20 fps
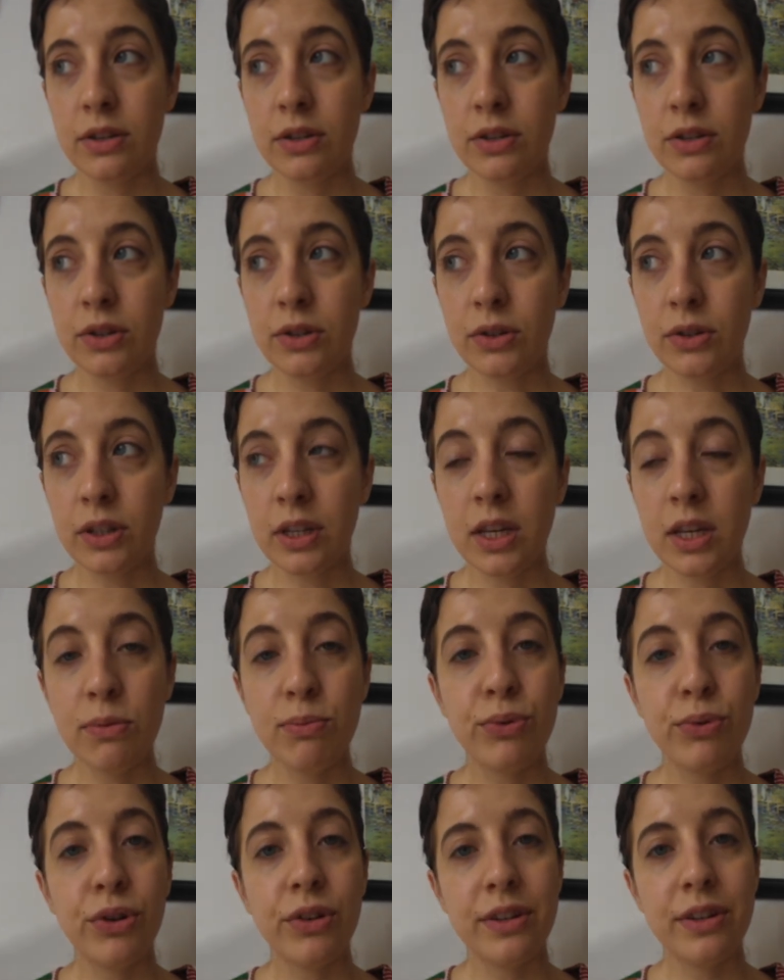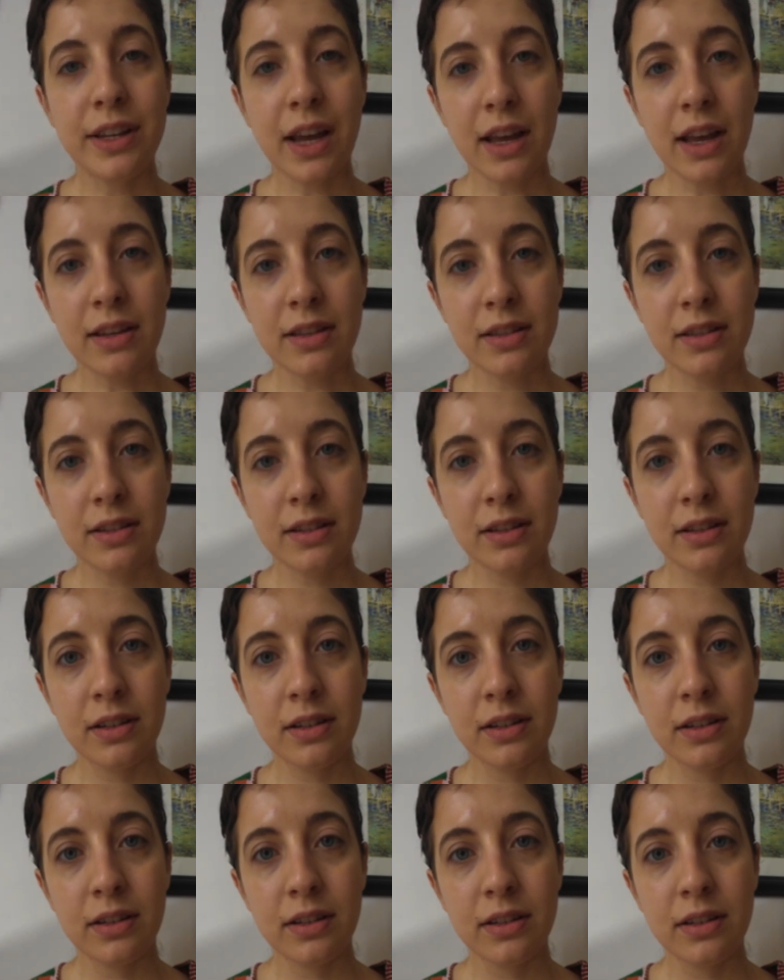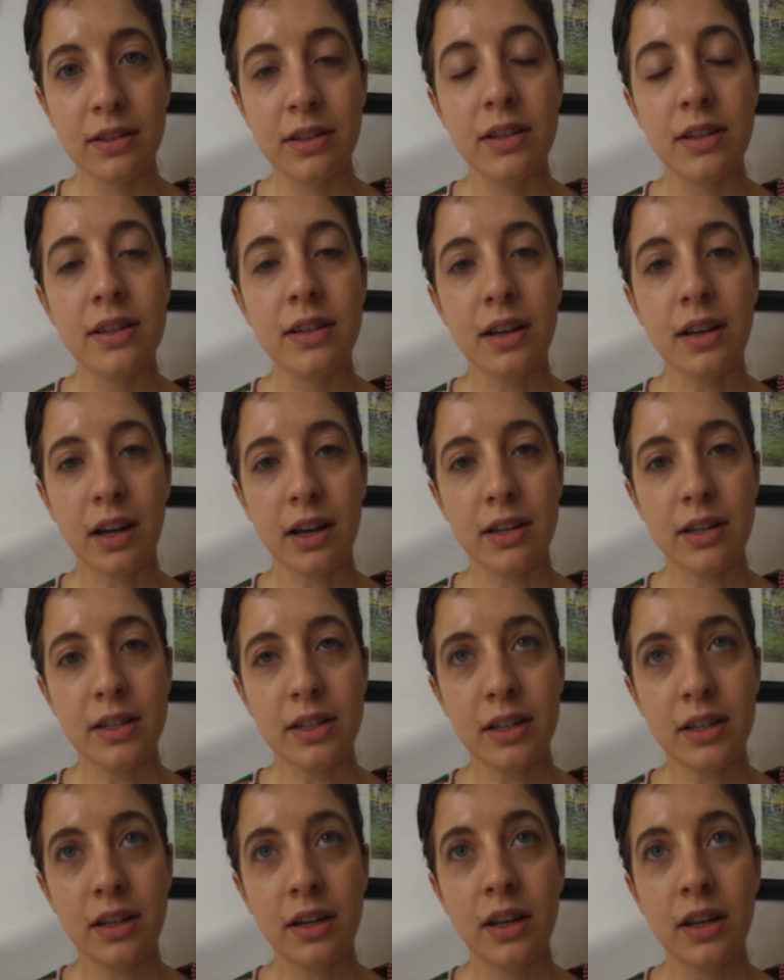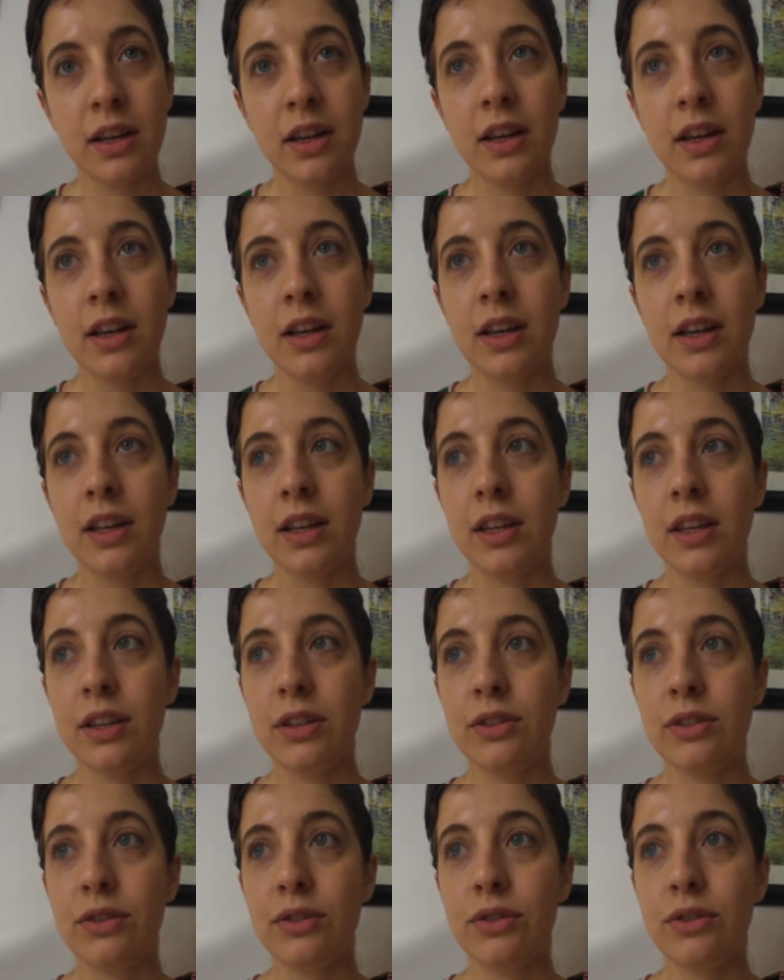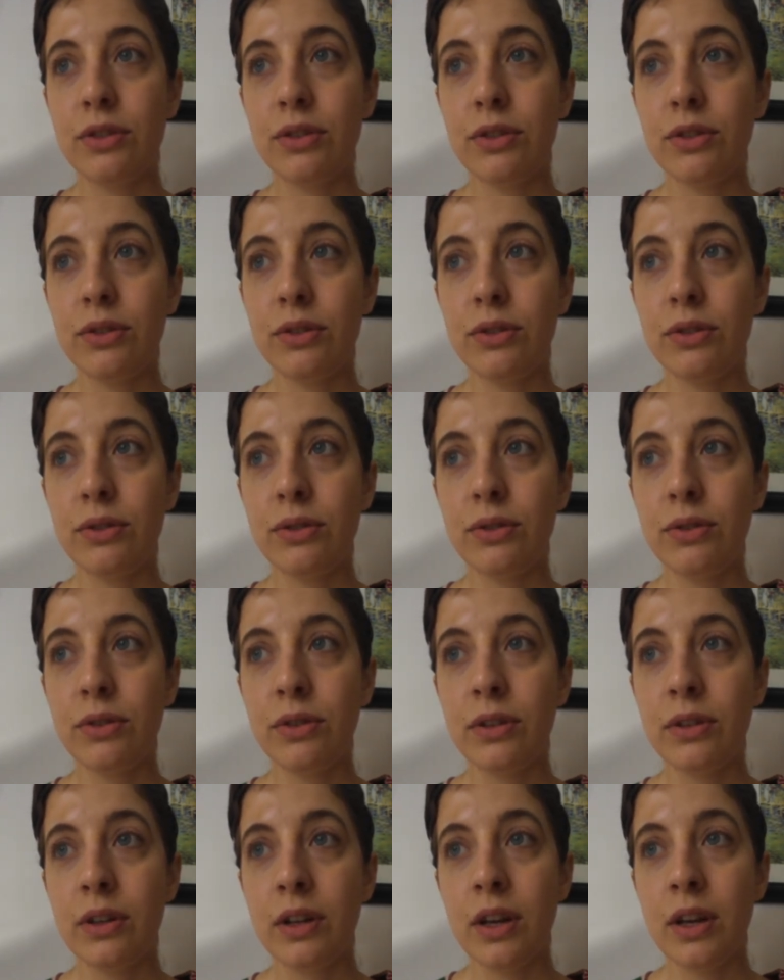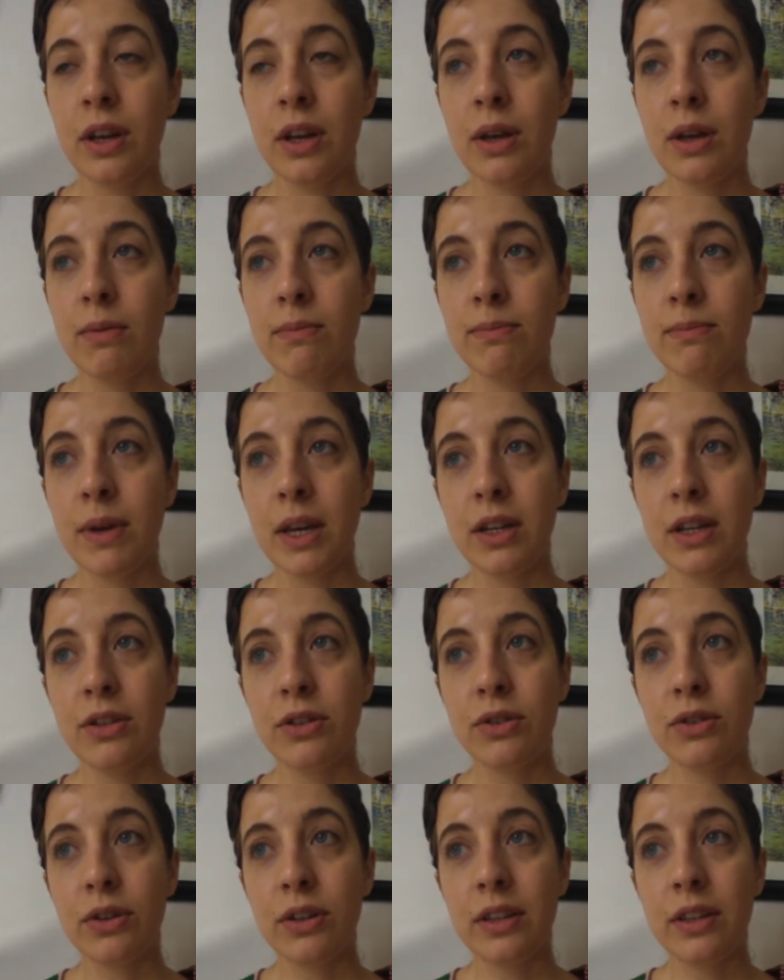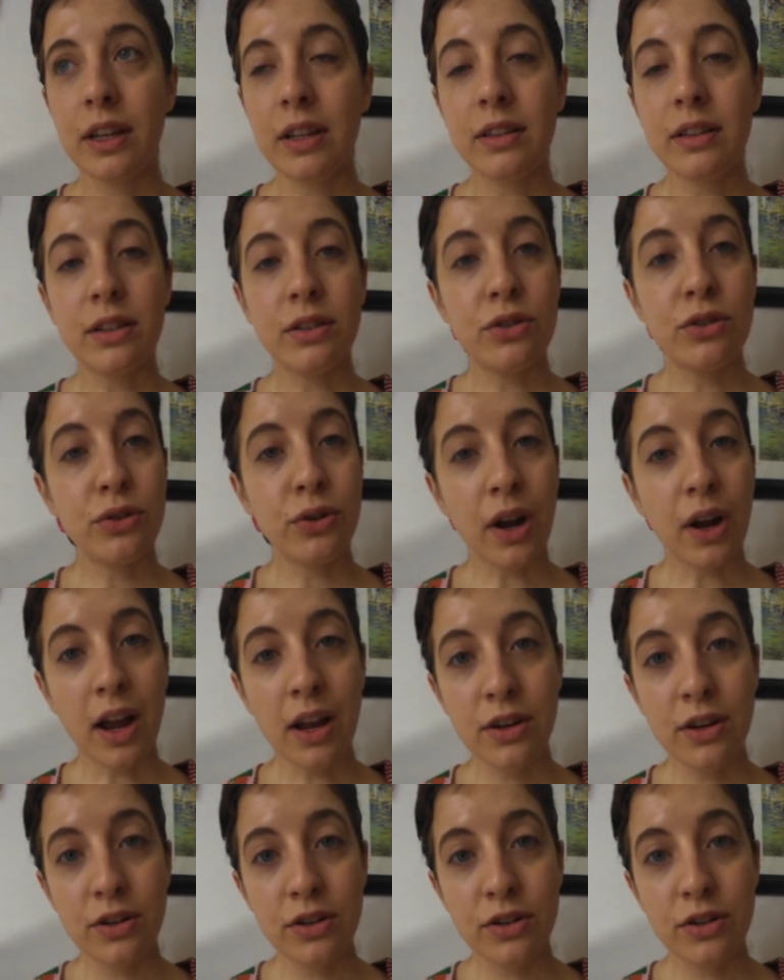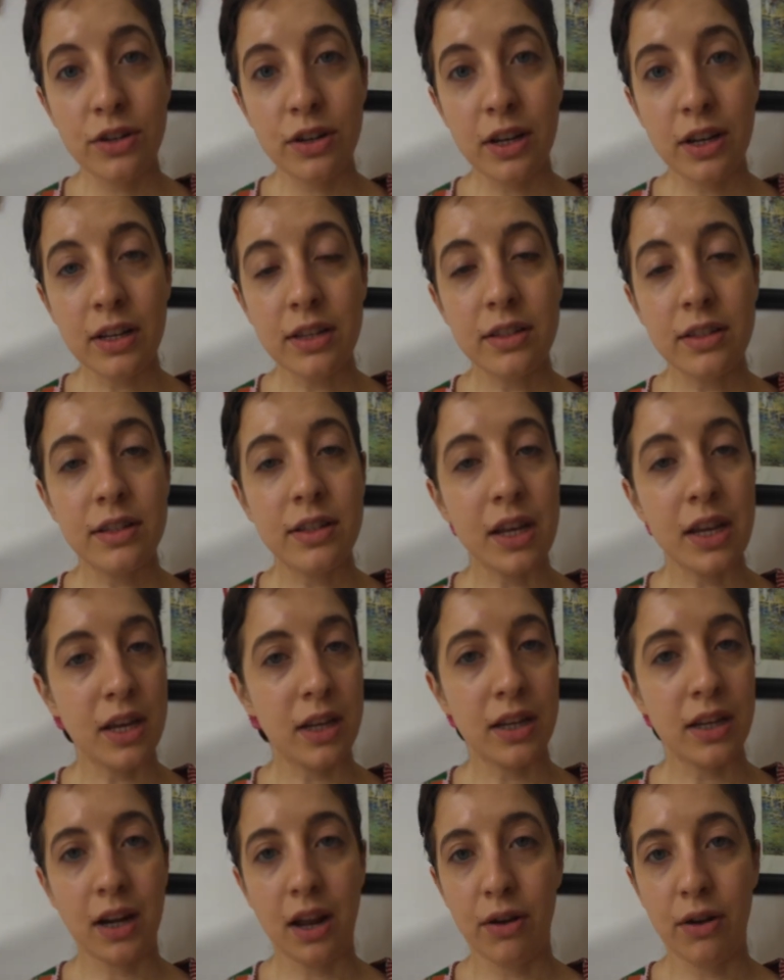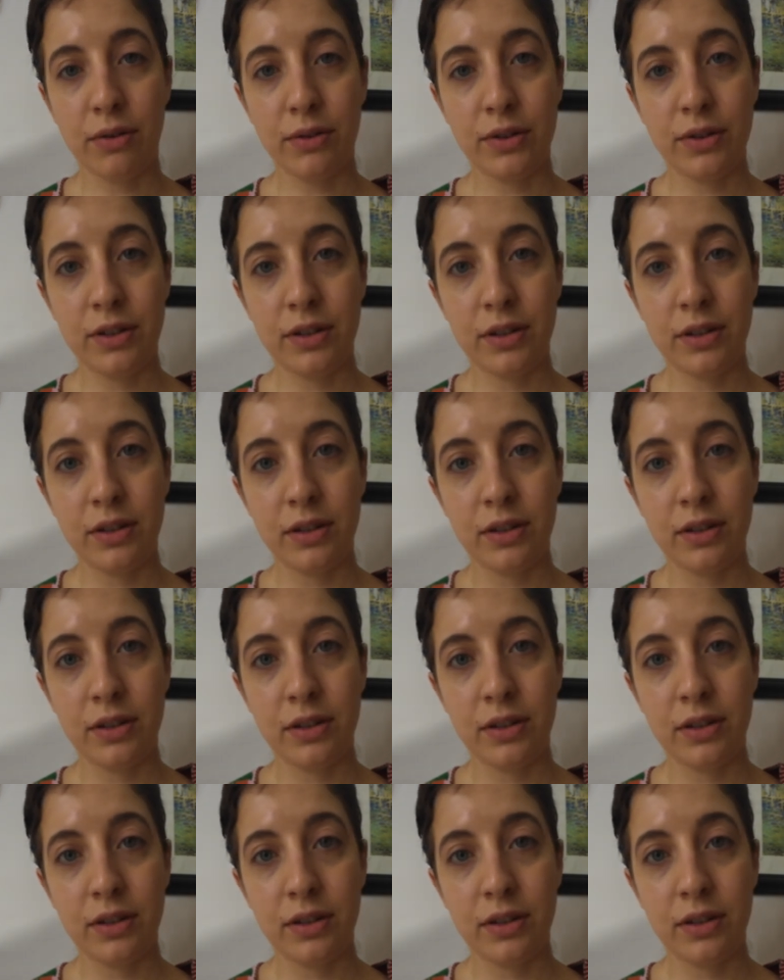to keep your desk tidy, is to make sure that the trash is taken out,